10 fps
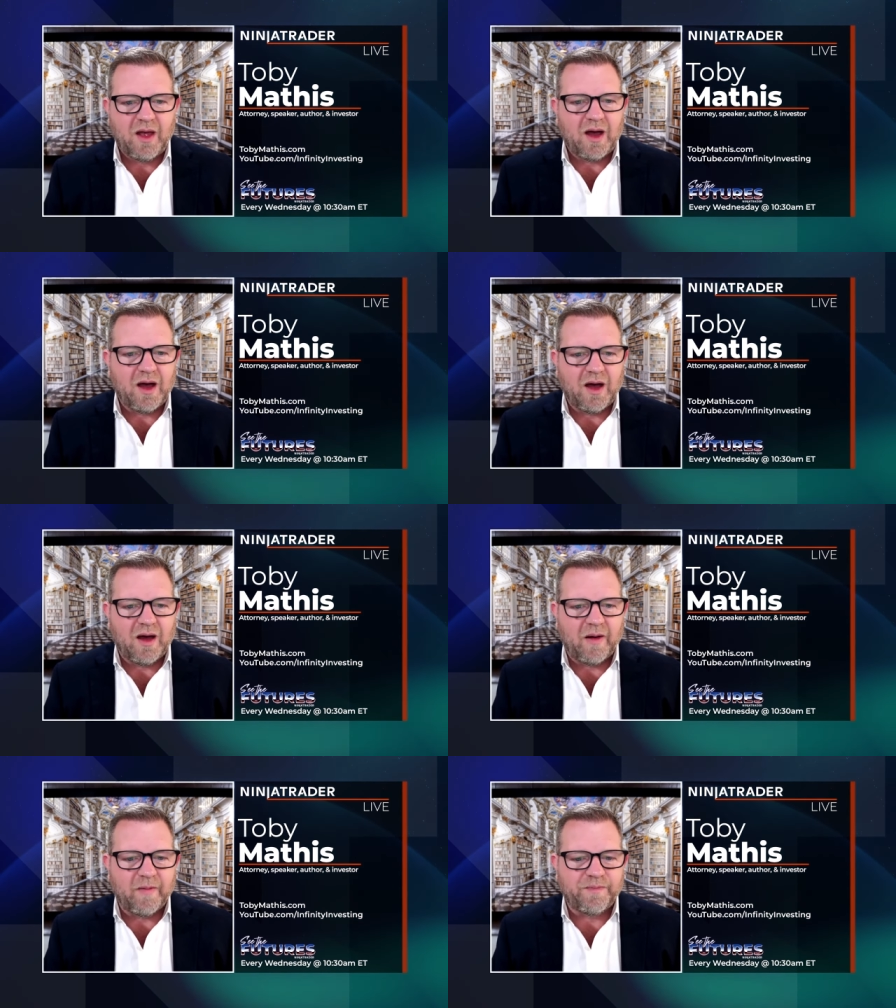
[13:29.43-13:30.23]

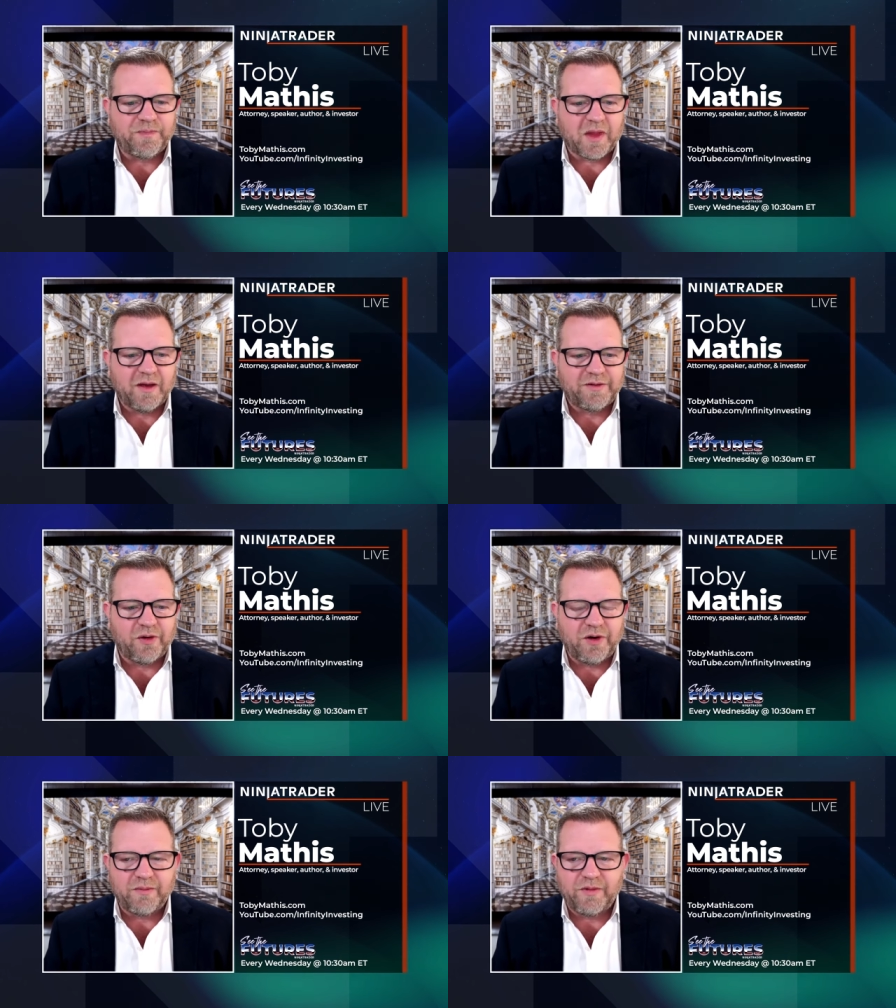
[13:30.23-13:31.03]
Um, so
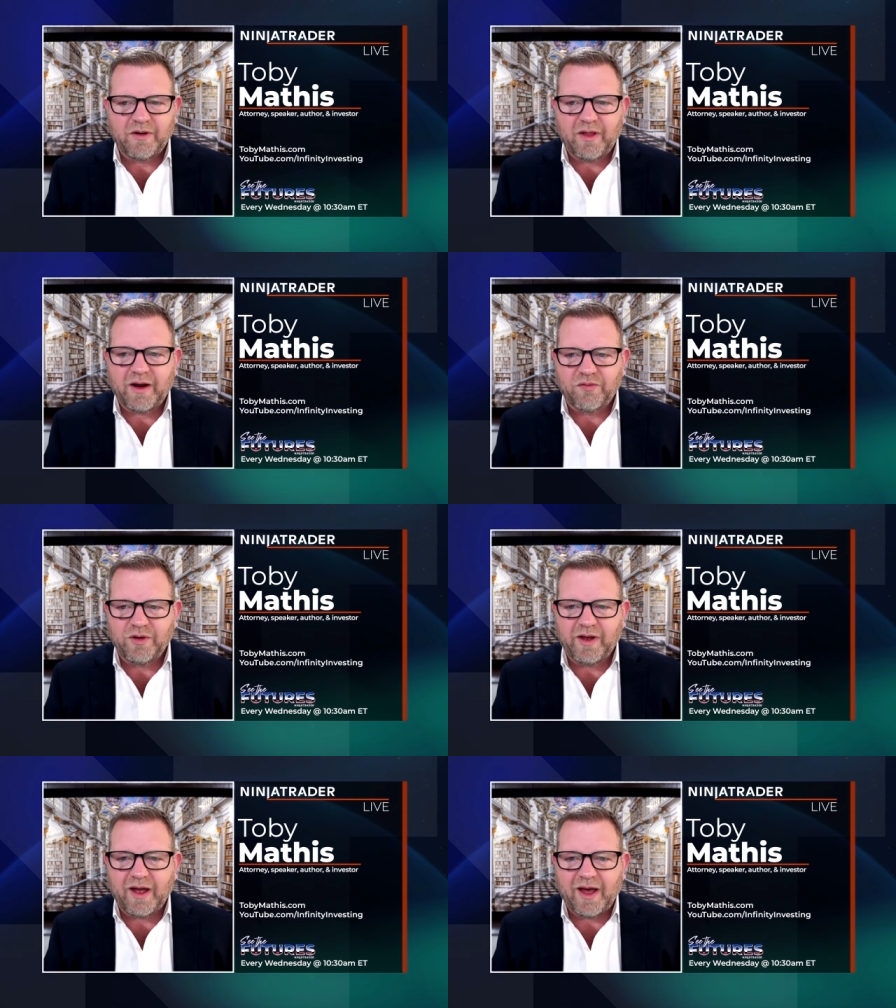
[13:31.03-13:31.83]
you're you're like
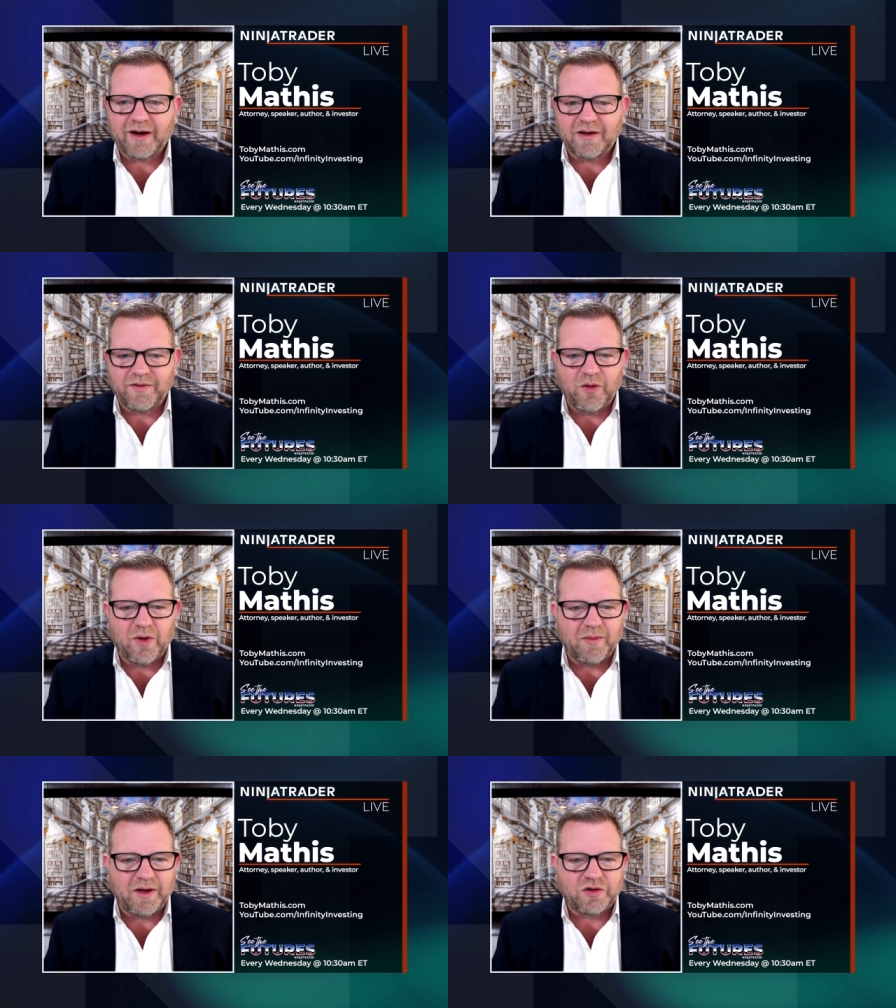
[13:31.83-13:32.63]
really active and you
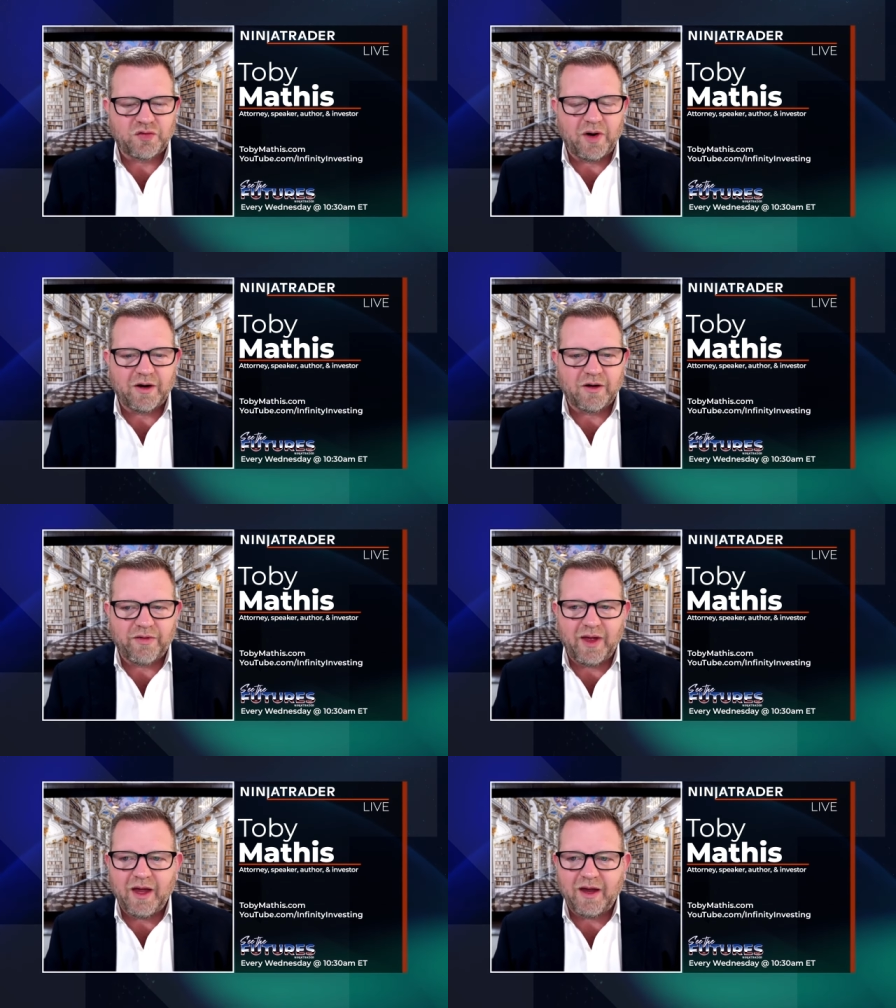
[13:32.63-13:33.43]
want to be a trader,
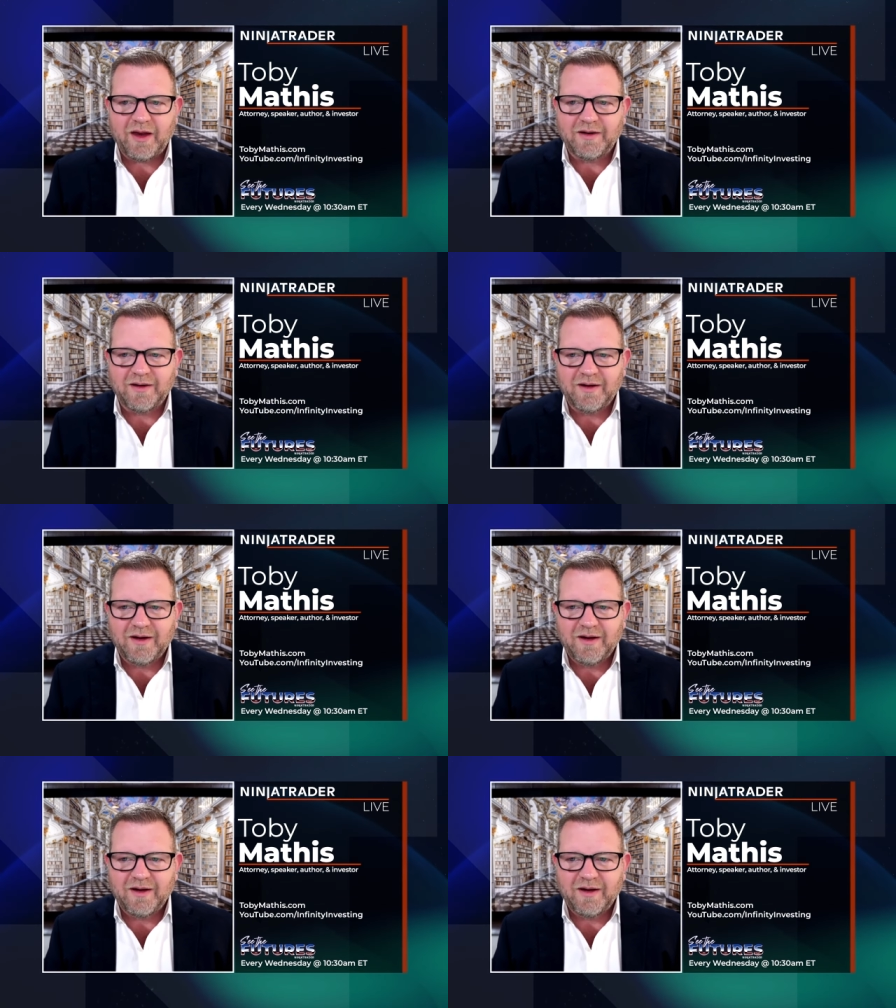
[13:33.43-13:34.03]
then